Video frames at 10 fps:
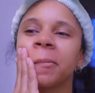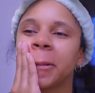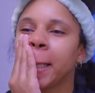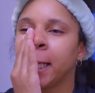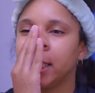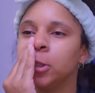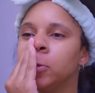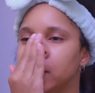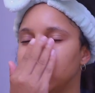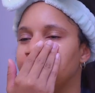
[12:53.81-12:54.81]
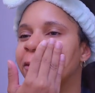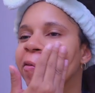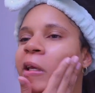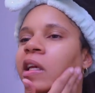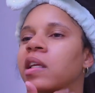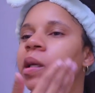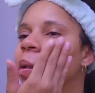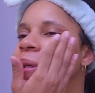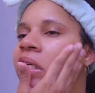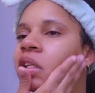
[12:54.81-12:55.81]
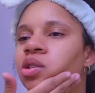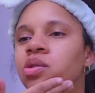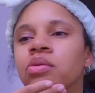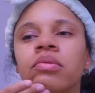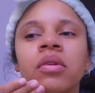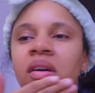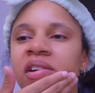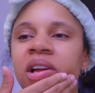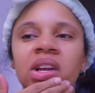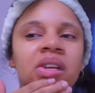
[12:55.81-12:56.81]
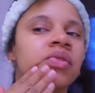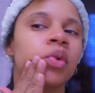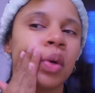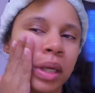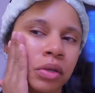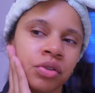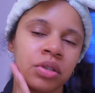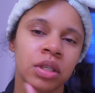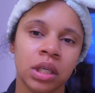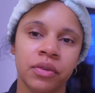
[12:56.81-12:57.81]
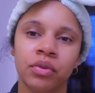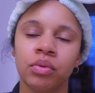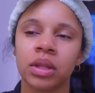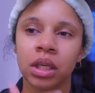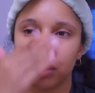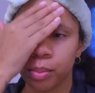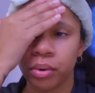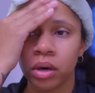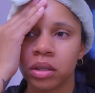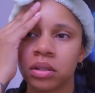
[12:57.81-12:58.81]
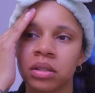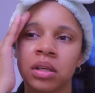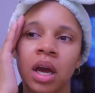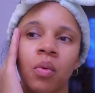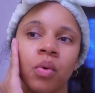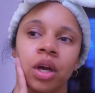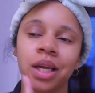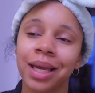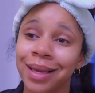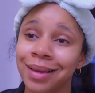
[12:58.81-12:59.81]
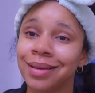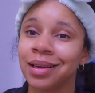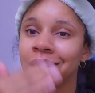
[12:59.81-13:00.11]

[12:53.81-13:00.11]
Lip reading: Yeah, you definitely need to exfoliate your skin if you think your products is not working.